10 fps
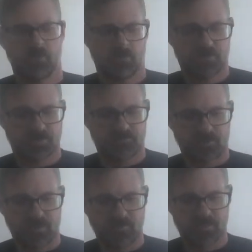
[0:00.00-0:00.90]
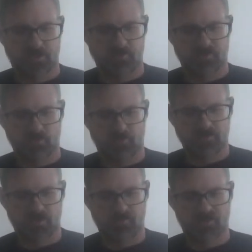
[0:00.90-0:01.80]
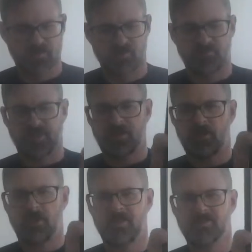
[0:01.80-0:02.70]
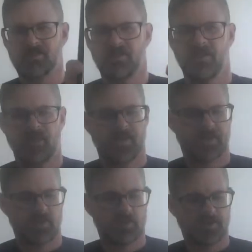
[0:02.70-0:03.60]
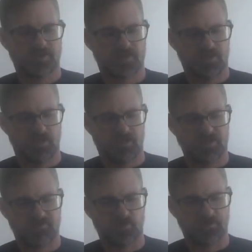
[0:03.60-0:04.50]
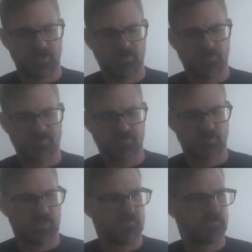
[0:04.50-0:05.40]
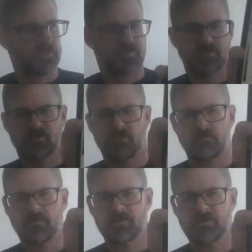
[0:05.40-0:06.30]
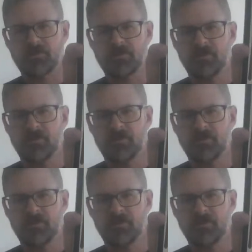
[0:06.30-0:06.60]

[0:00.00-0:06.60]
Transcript: Direction of time sequence opens all position of panel lines. High calculation of lines of illumination 0 line rotation surface.